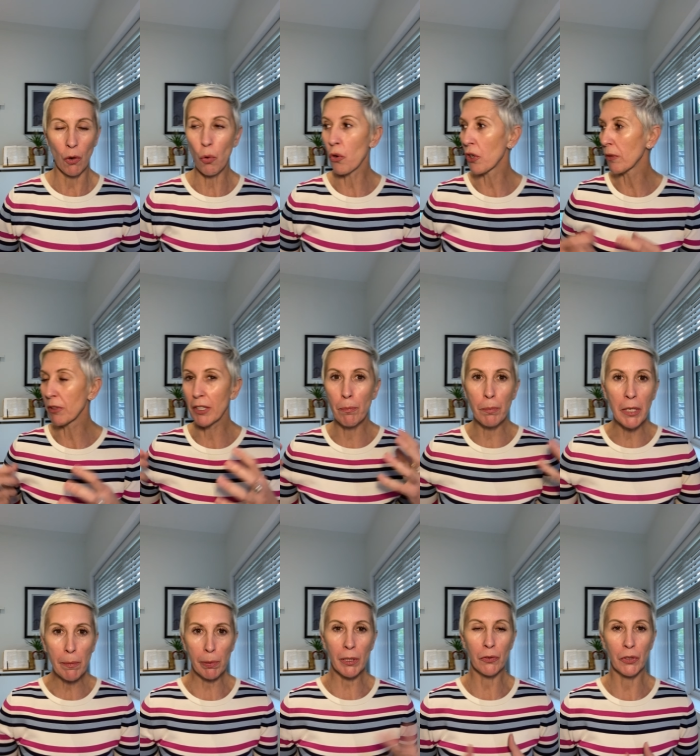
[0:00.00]
or the
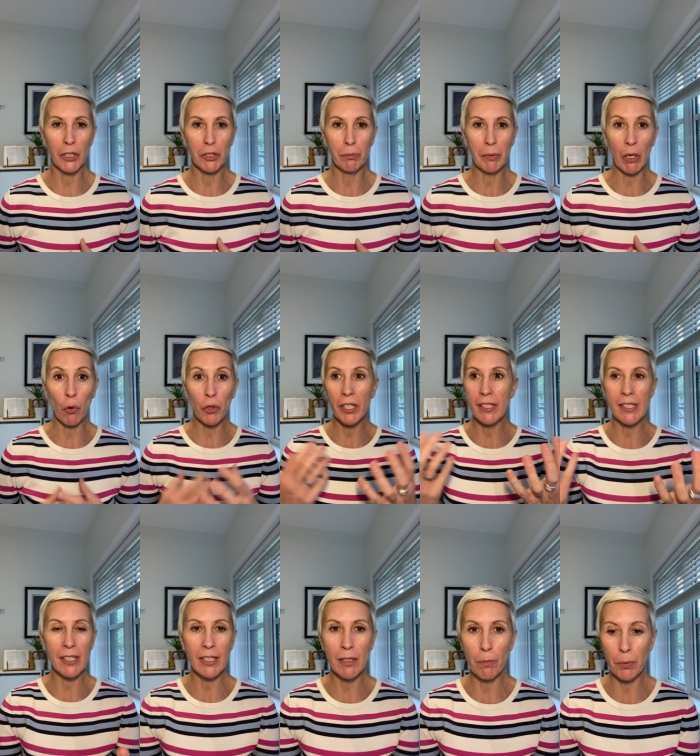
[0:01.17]
people around me or the
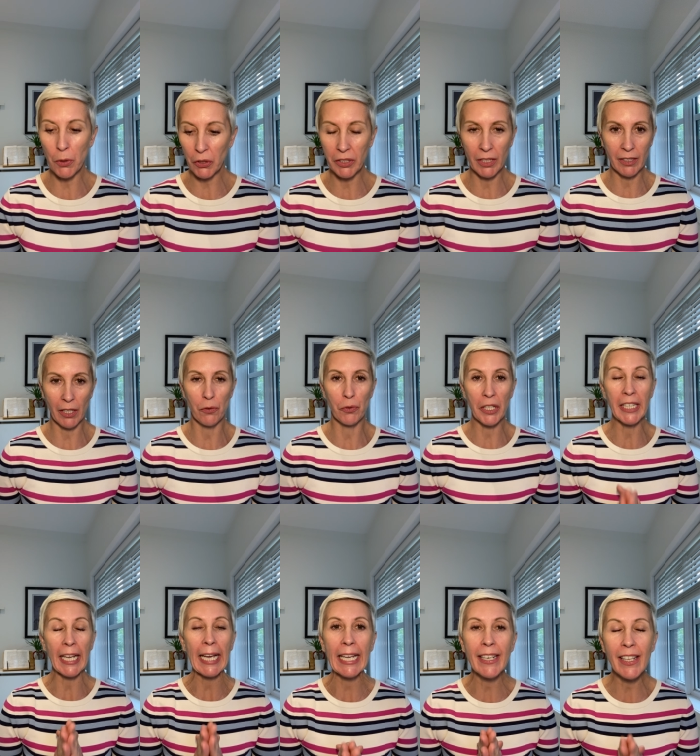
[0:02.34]
see the book that I
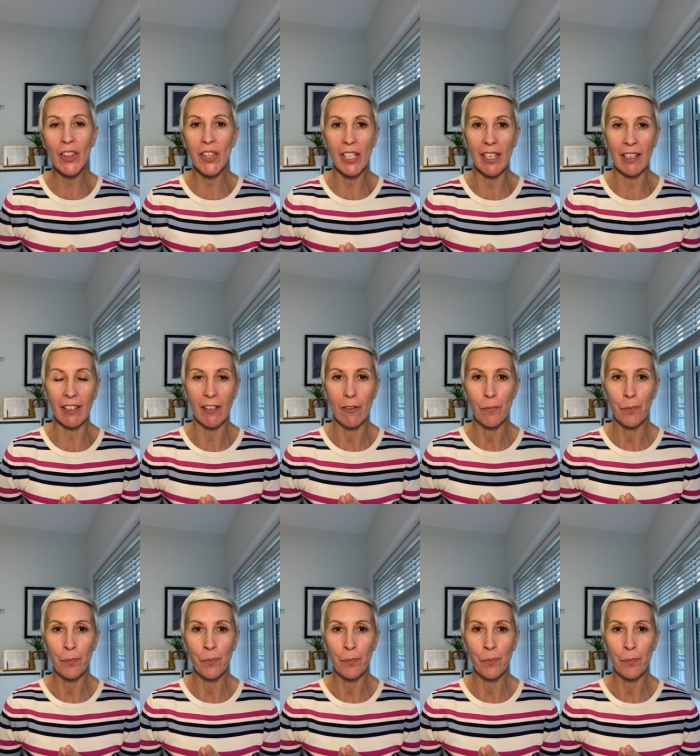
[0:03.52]
read, anything.